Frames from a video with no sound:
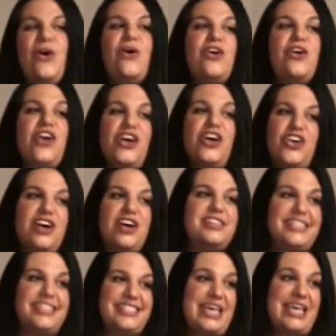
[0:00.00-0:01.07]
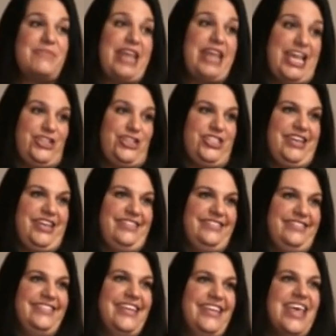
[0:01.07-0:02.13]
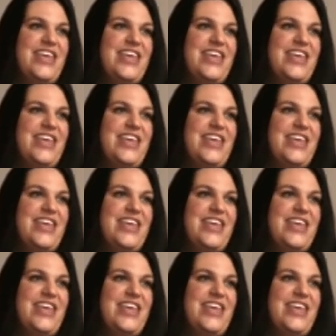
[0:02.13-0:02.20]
or on cross-examination.